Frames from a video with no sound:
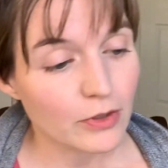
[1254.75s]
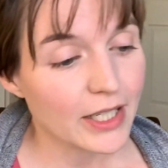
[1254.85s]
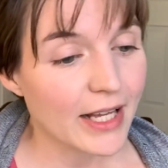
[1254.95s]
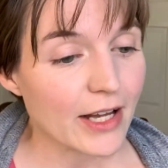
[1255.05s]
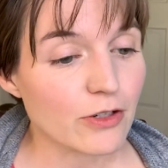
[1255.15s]

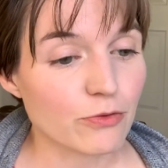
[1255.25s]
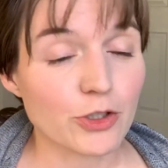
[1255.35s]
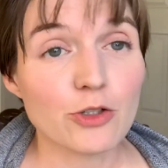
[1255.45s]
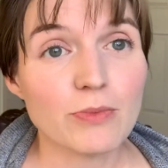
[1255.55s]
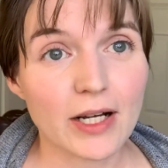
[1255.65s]
running out of
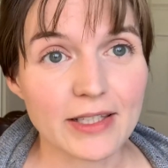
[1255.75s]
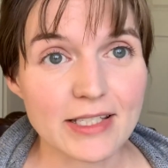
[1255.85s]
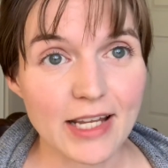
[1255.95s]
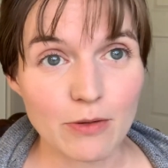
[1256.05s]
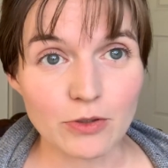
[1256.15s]
room on this
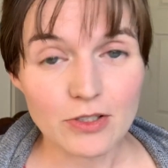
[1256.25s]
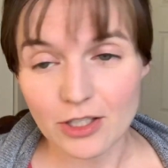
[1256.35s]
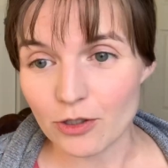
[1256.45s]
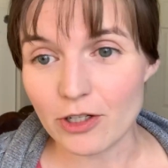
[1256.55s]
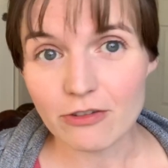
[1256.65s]
table,
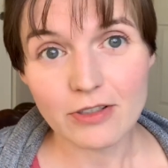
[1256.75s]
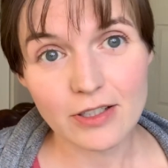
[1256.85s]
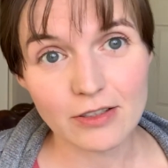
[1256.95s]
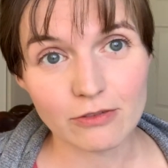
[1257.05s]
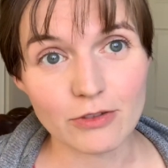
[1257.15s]
so I've
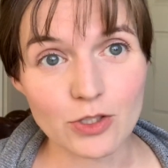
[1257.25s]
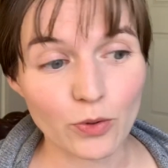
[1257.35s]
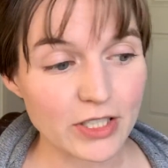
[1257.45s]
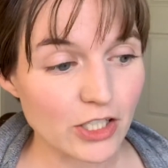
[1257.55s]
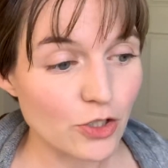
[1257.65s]

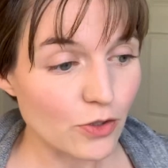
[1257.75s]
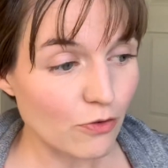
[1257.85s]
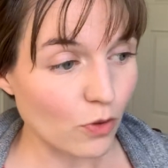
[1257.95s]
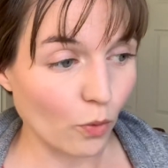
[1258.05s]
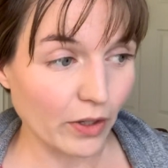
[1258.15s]
resorted to the
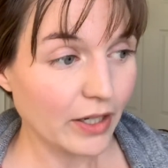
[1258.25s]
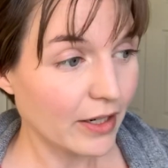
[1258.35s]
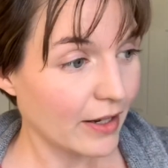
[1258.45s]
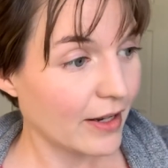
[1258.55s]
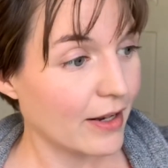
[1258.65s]
floor.
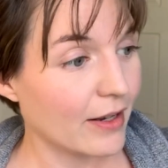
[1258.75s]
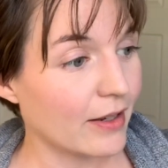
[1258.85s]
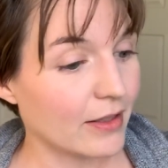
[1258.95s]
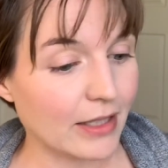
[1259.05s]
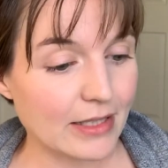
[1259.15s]

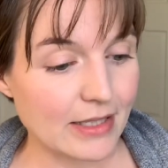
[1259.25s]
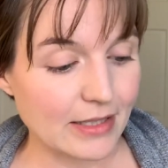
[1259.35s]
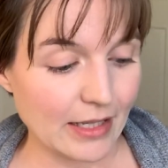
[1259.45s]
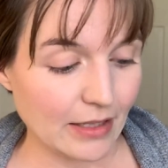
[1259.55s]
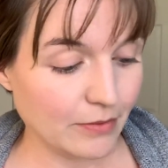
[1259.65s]
Let's
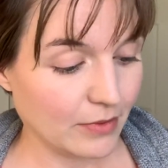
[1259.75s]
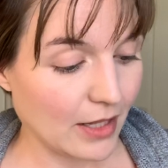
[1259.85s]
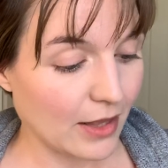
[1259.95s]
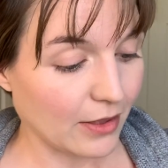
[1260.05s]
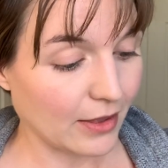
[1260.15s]
see.
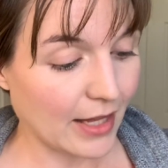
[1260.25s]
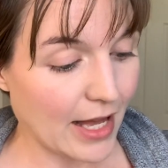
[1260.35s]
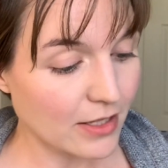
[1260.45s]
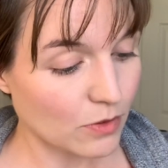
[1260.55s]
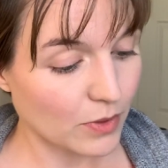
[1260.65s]

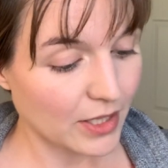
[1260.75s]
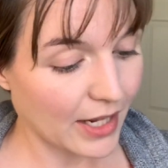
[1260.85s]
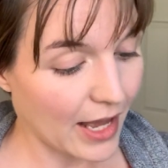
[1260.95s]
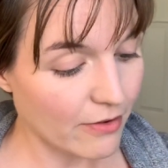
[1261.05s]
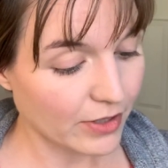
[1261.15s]
Last one that I
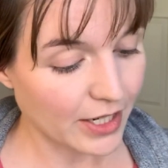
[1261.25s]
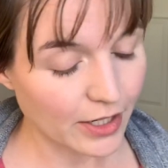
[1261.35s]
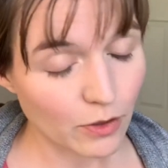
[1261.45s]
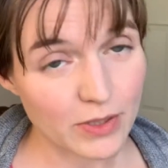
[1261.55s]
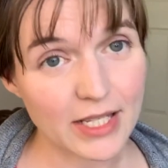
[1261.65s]
have on
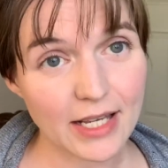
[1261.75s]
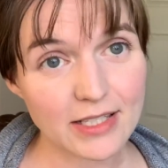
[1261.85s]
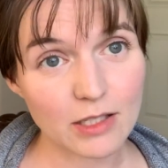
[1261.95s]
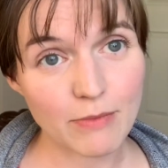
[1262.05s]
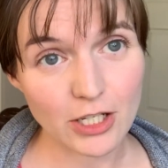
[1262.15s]
here was the
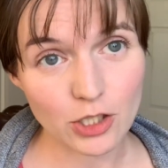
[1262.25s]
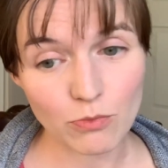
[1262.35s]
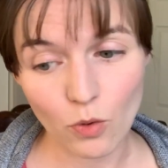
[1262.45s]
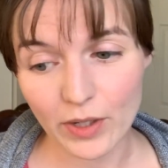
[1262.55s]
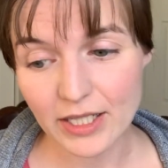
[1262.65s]

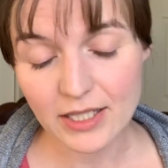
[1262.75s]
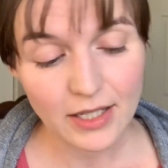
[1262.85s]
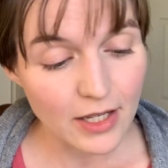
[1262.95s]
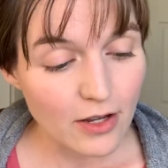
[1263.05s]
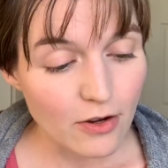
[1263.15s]
exclamation point.
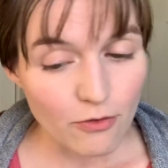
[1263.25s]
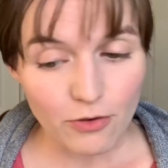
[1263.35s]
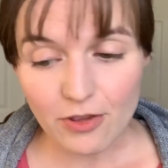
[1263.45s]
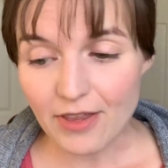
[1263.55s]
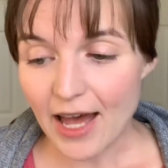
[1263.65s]
For
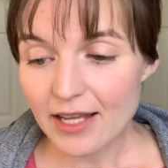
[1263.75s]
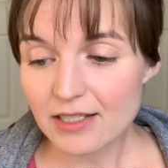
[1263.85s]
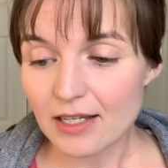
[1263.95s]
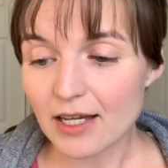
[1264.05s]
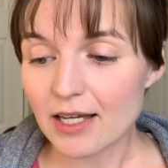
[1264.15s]
that,
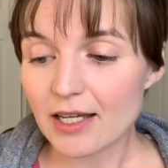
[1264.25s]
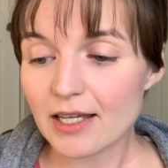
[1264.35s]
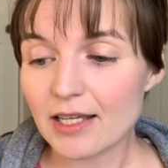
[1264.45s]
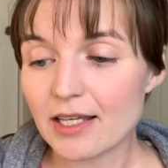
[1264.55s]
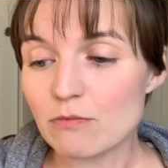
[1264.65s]
I am